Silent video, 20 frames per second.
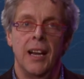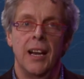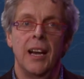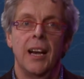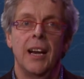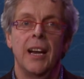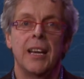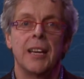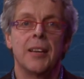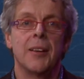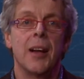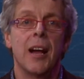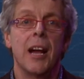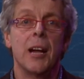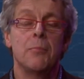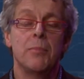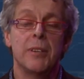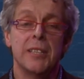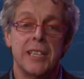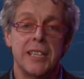Hi,
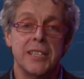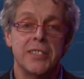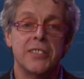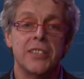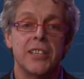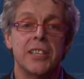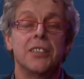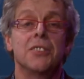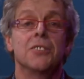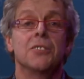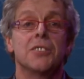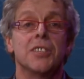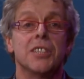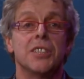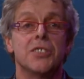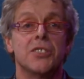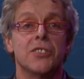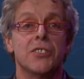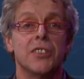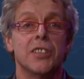I'm Bert Enserink, your
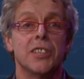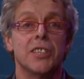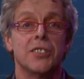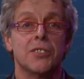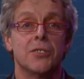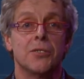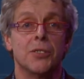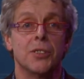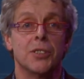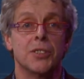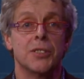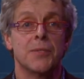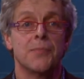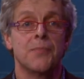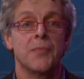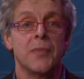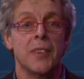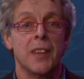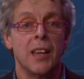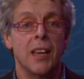teacher in this course.
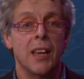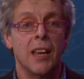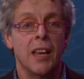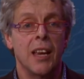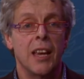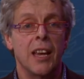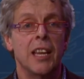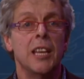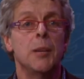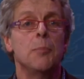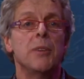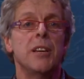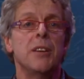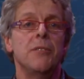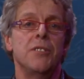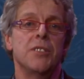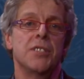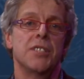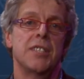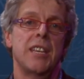In the
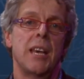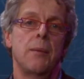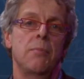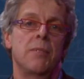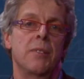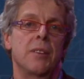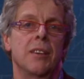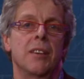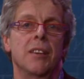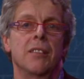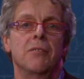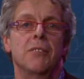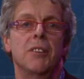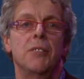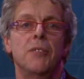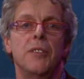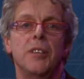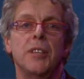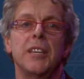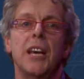previous step, we
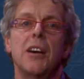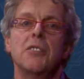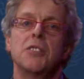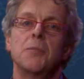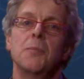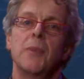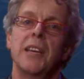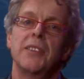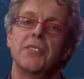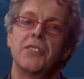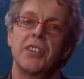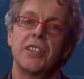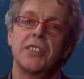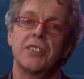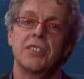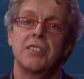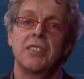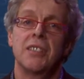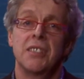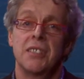filled out the
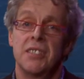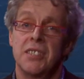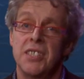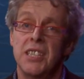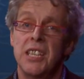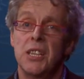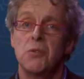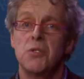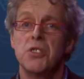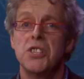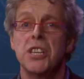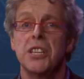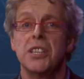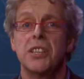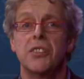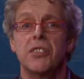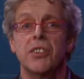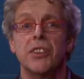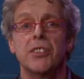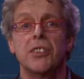matrix, distinguishing the
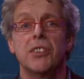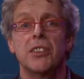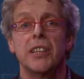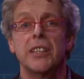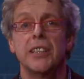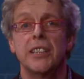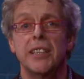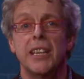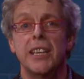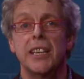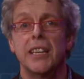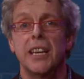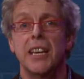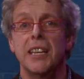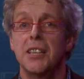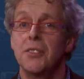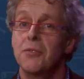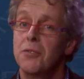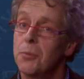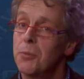critical and the
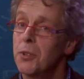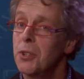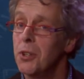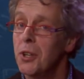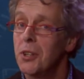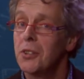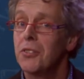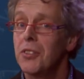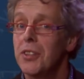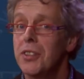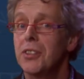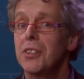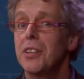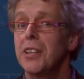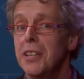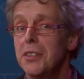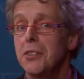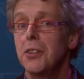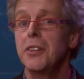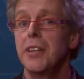dedicated from the non-critical
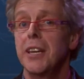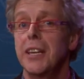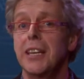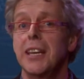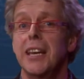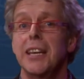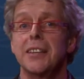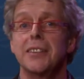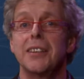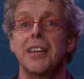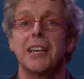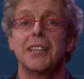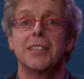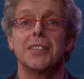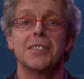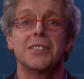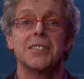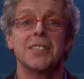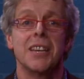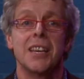and non-dedicated
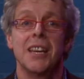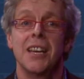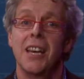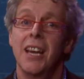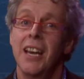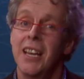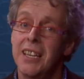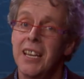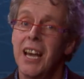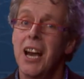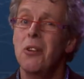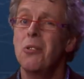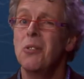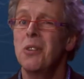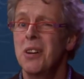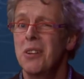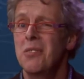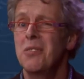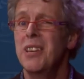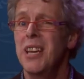actors, and now
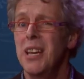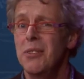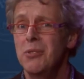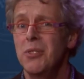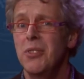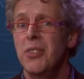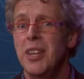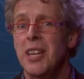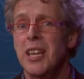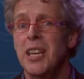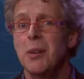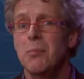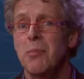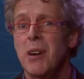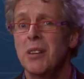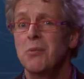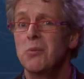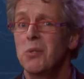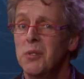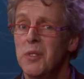we have to think
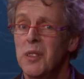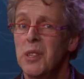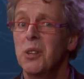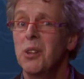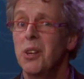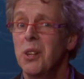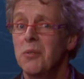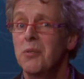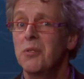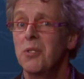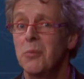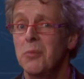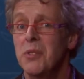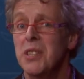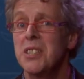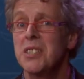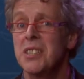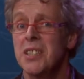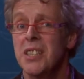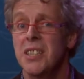about what we learn from
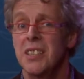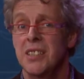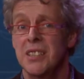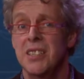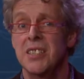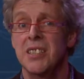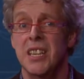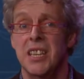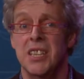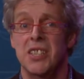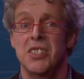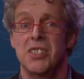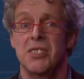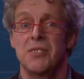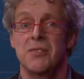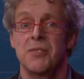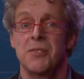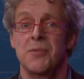these distinctions.